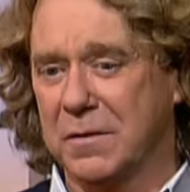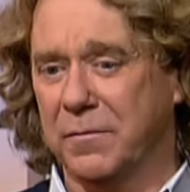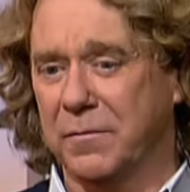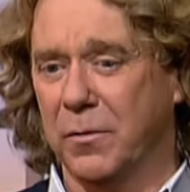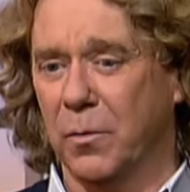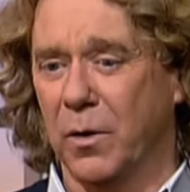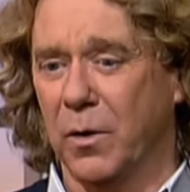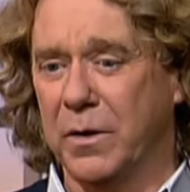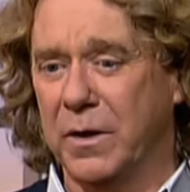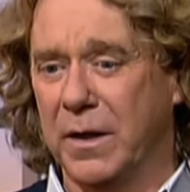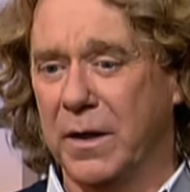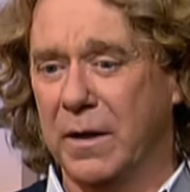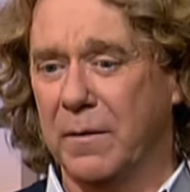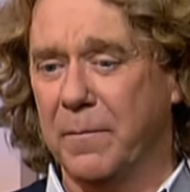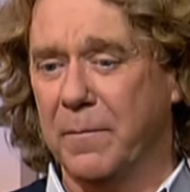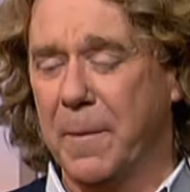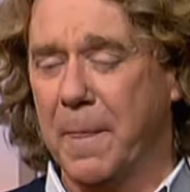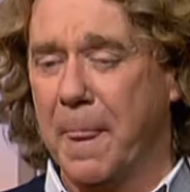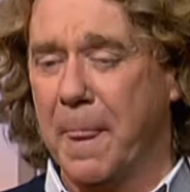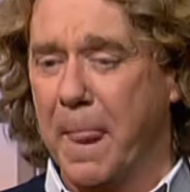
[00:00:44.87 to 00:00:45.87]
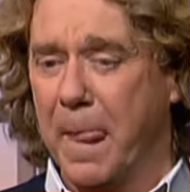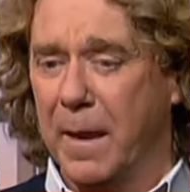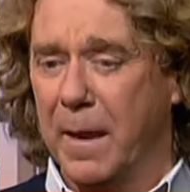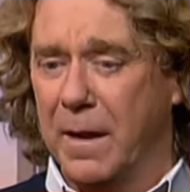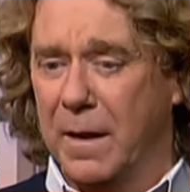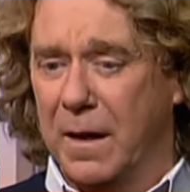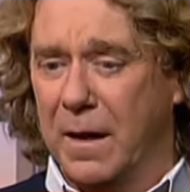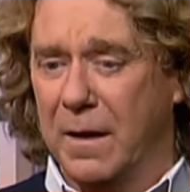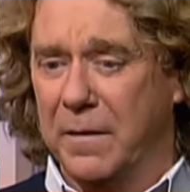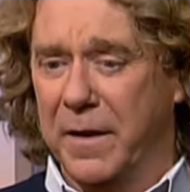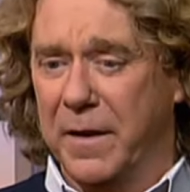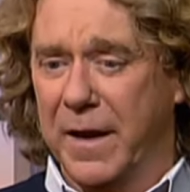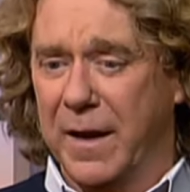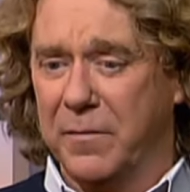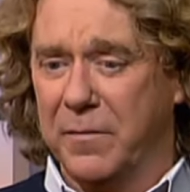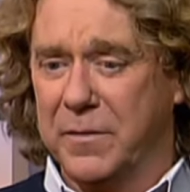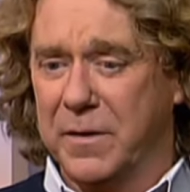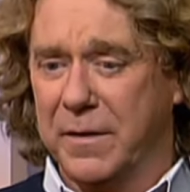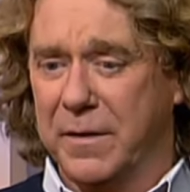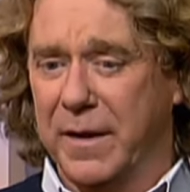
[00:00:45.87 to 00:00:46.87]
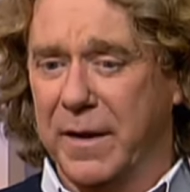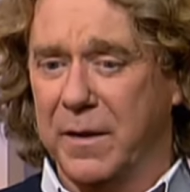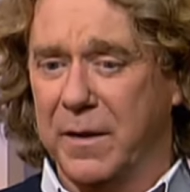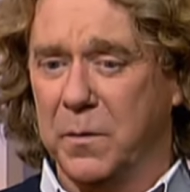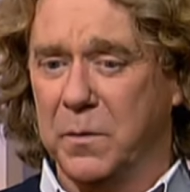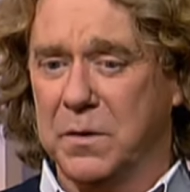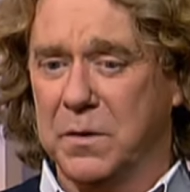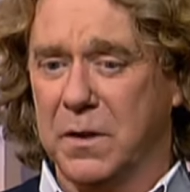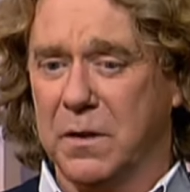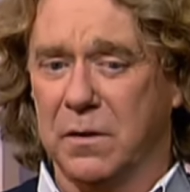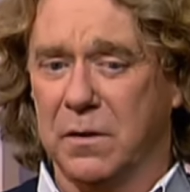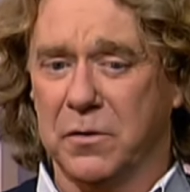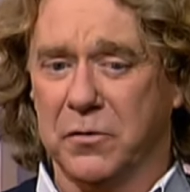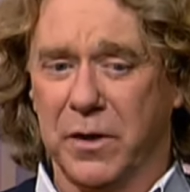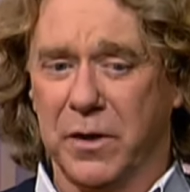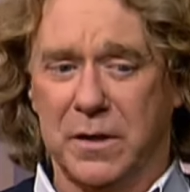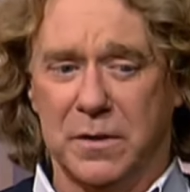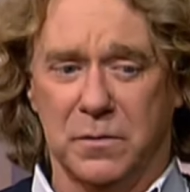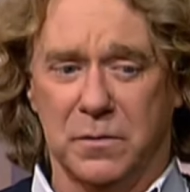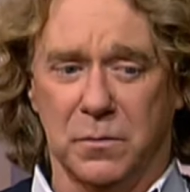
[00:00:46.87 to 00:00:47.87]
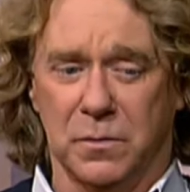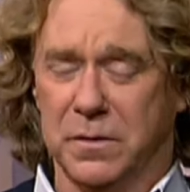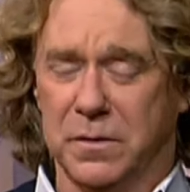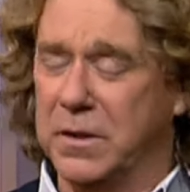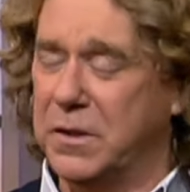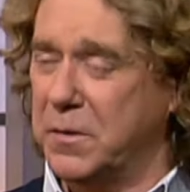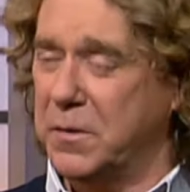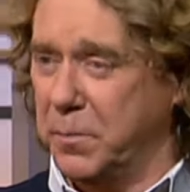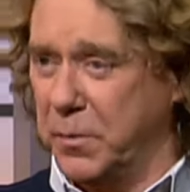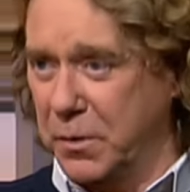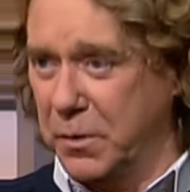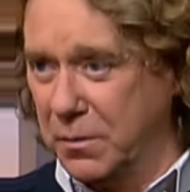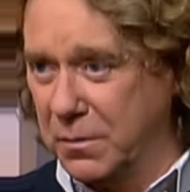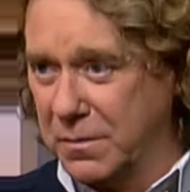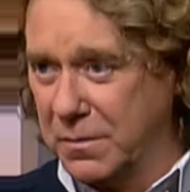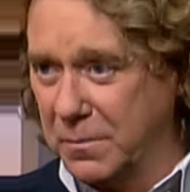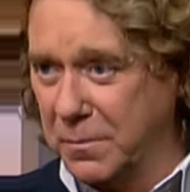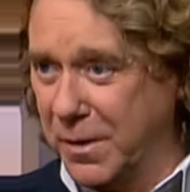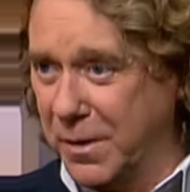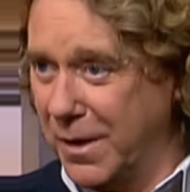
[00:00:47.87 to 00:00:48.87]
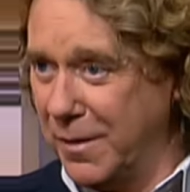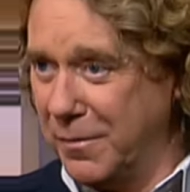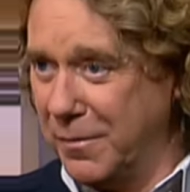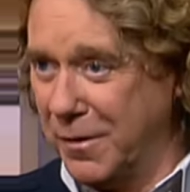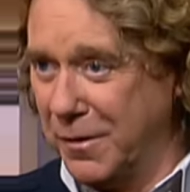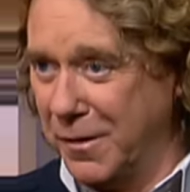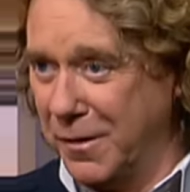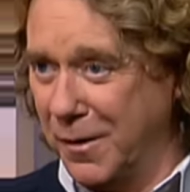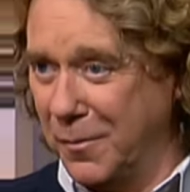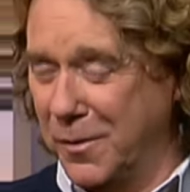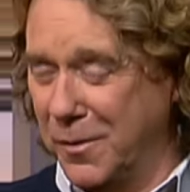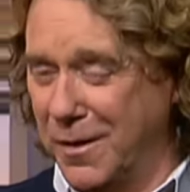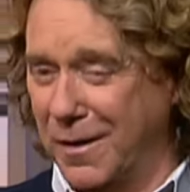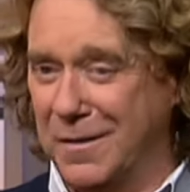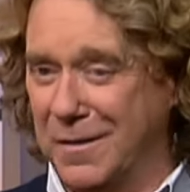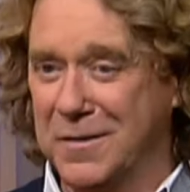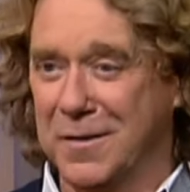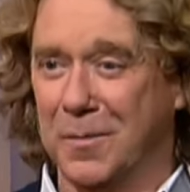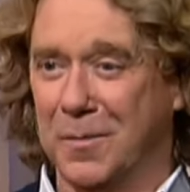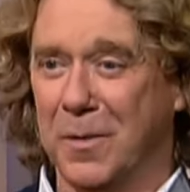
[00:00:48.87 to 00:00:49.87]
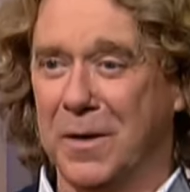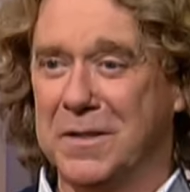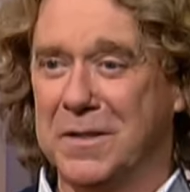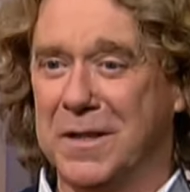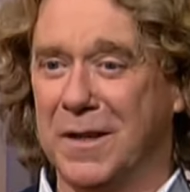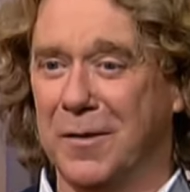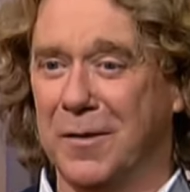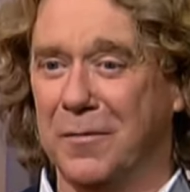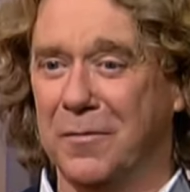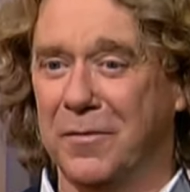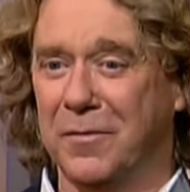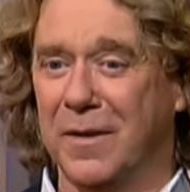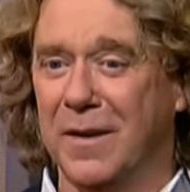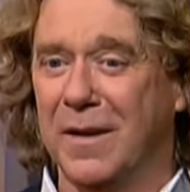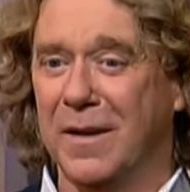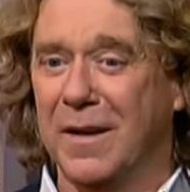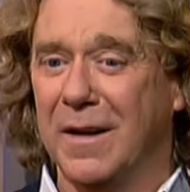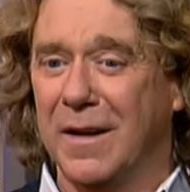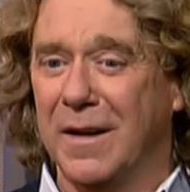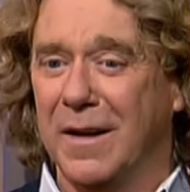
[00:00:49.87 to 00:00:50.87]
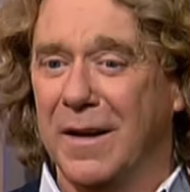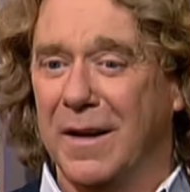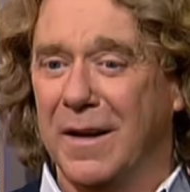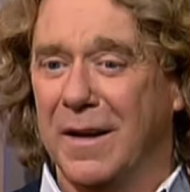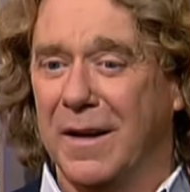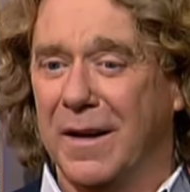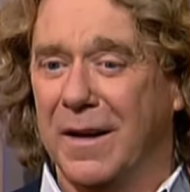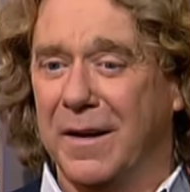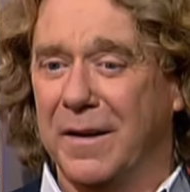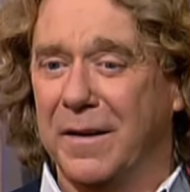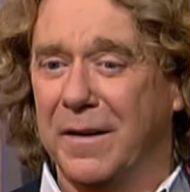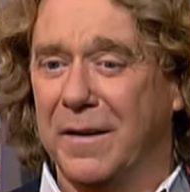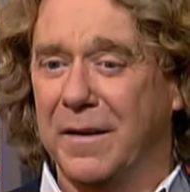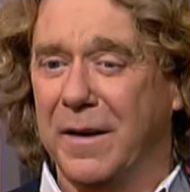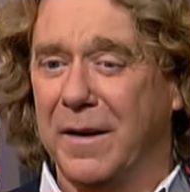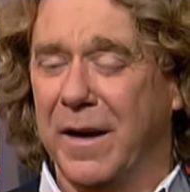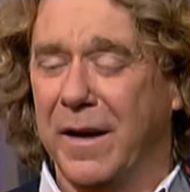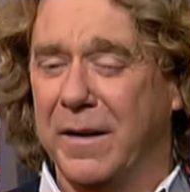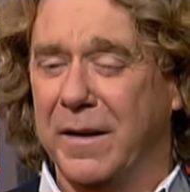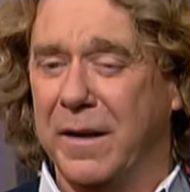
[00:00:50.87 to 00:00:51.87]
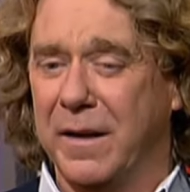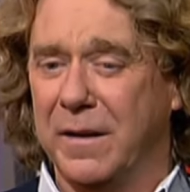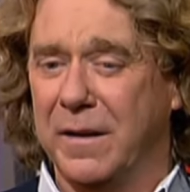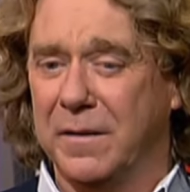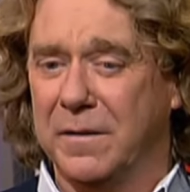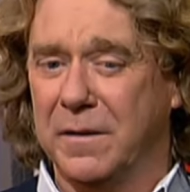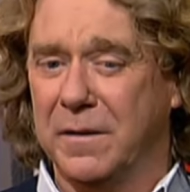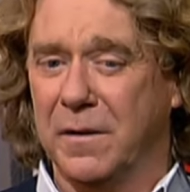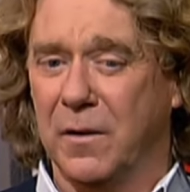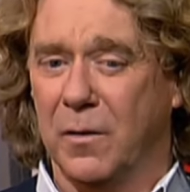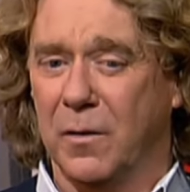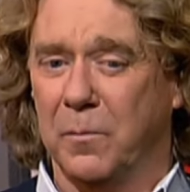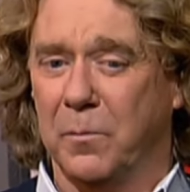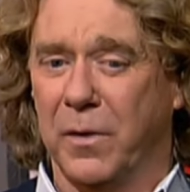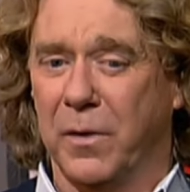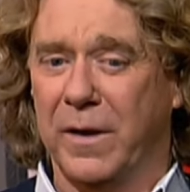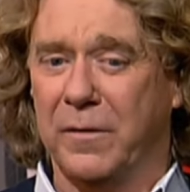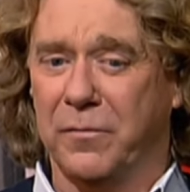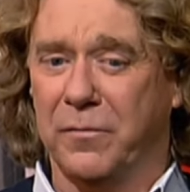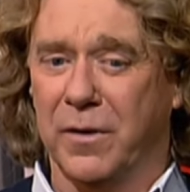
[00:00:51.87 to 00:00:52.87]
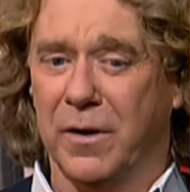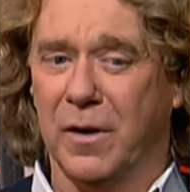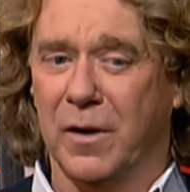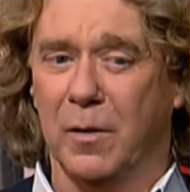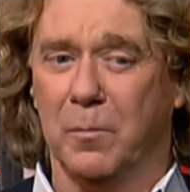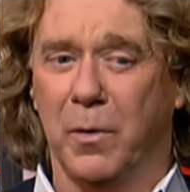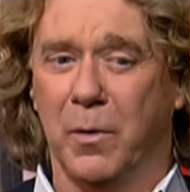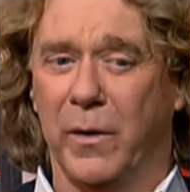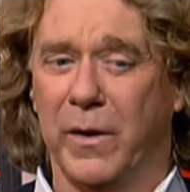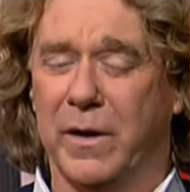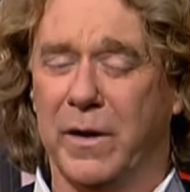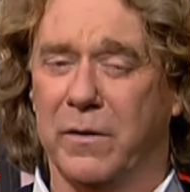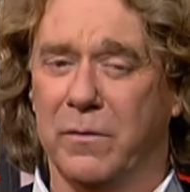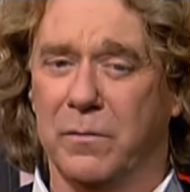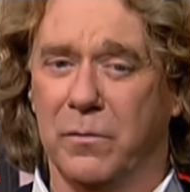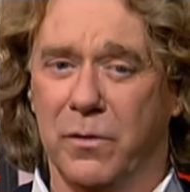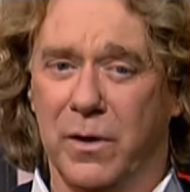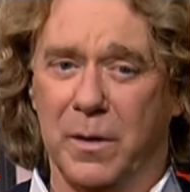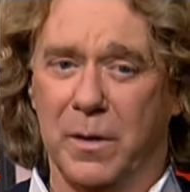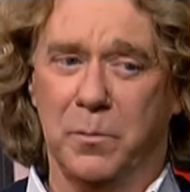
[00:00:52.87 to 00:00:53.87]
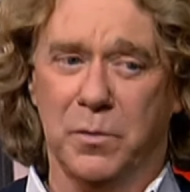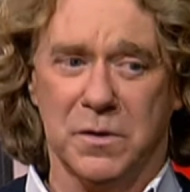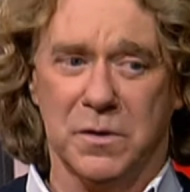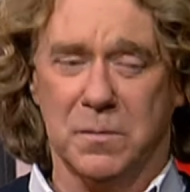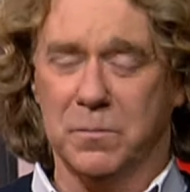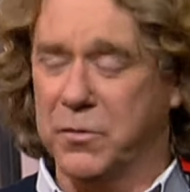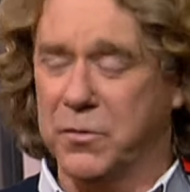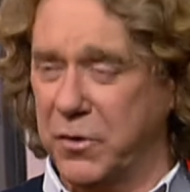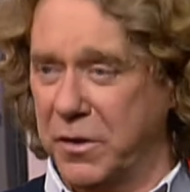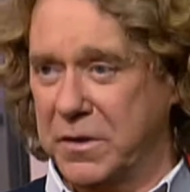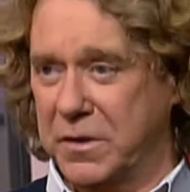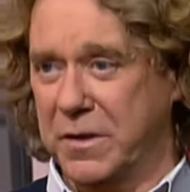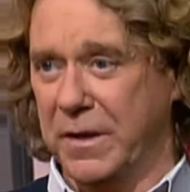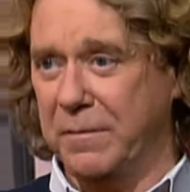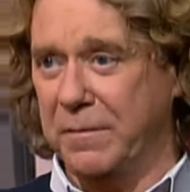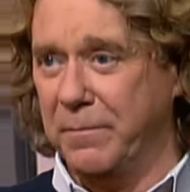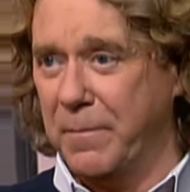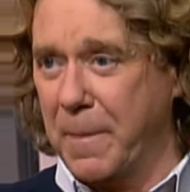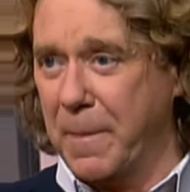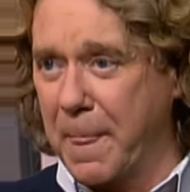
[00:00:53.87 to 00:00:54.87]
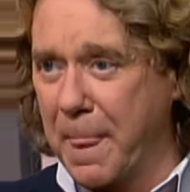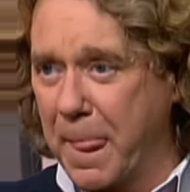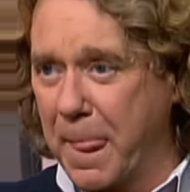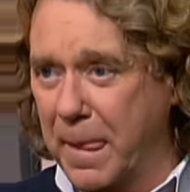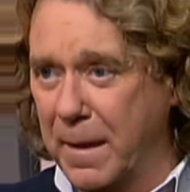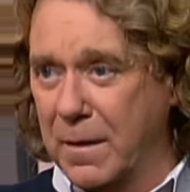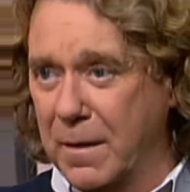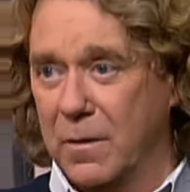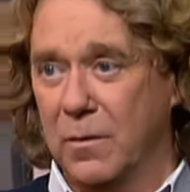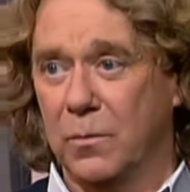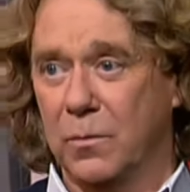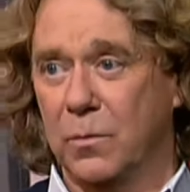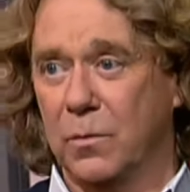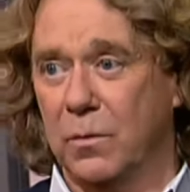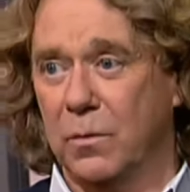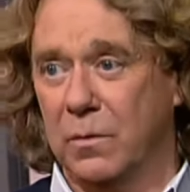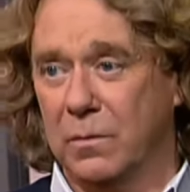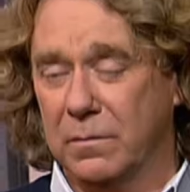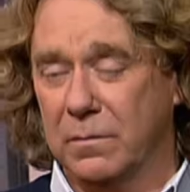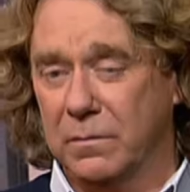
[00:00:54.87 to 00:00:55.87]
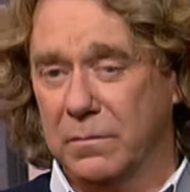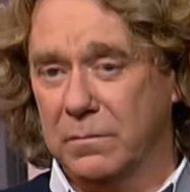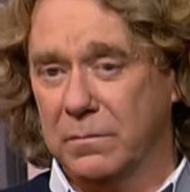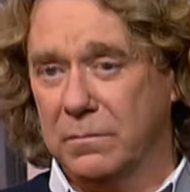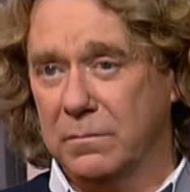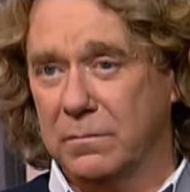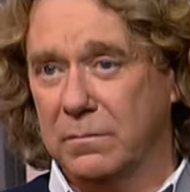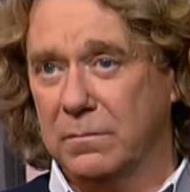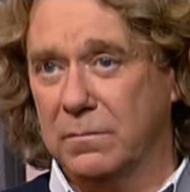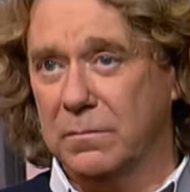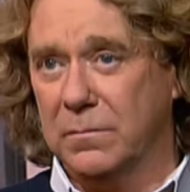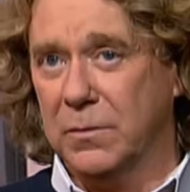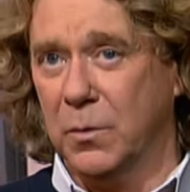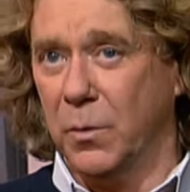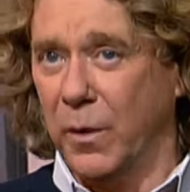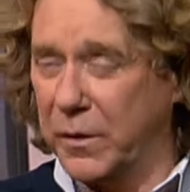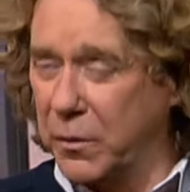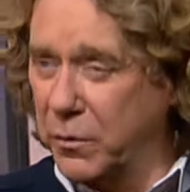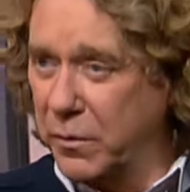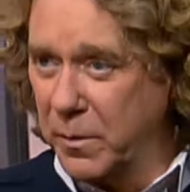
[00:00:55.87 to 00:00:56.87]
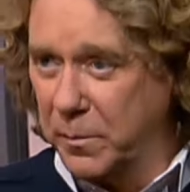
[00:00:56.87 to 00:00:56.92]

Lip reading: Arsenal for 1 year. And then after that, there was a contractual dispute, believe it or not, with Arsenal and myself. And I needed to go and play for a club where I could really put some trust in, who I